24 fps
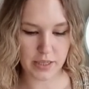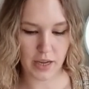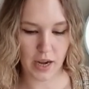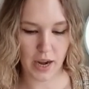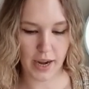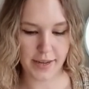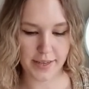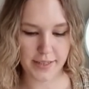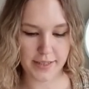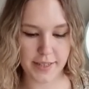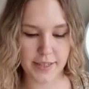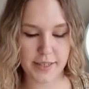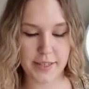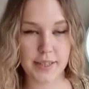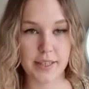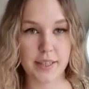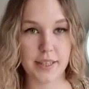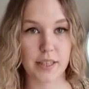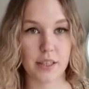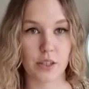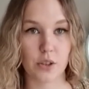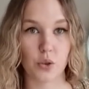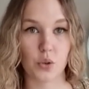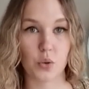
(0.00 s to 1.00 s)

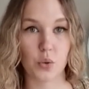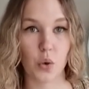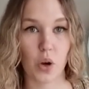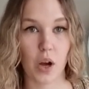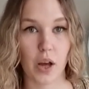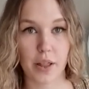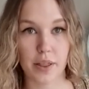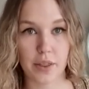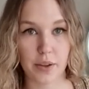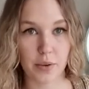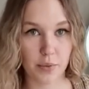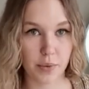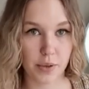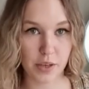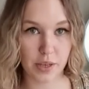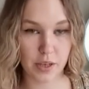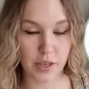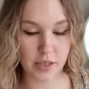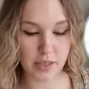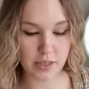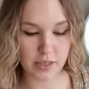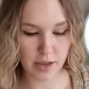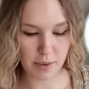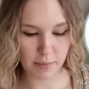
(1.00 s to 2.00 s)
identical to other written
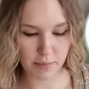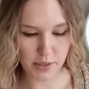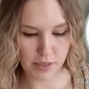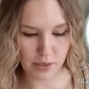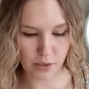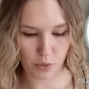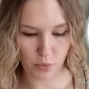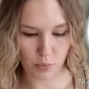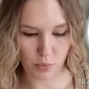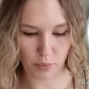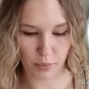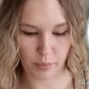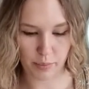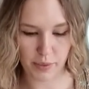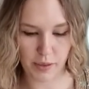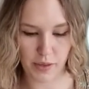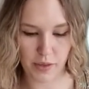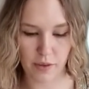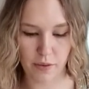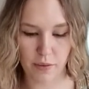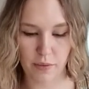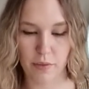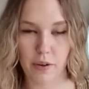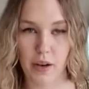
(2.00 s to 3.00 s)
exams and it will be
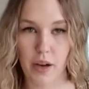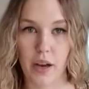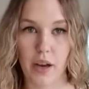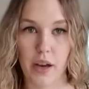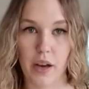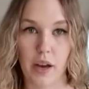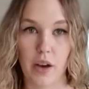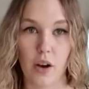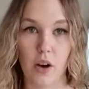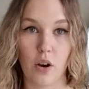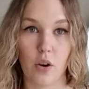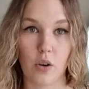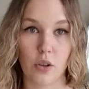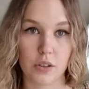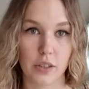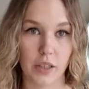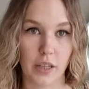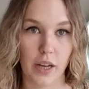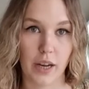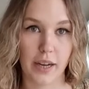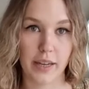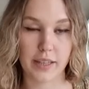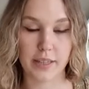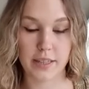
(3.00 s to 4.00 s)
via
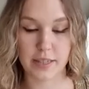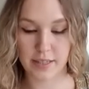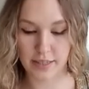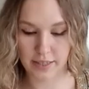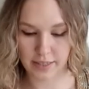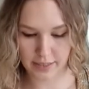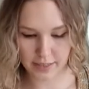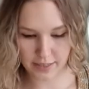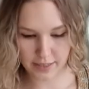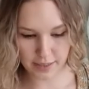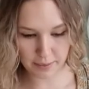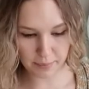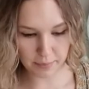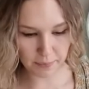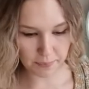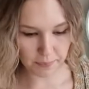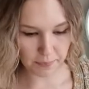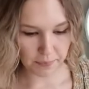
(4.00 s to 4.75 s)
online system.